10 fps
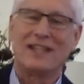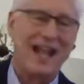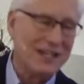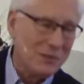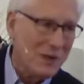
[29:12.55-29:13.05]

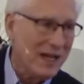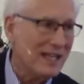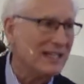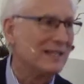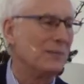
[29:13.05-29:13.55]
That's why
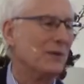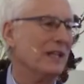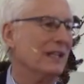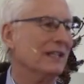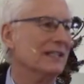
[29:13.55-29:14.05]
He's
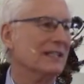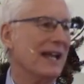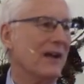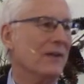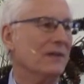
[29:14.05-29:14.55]
pointing this
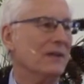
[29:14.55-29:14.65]
out.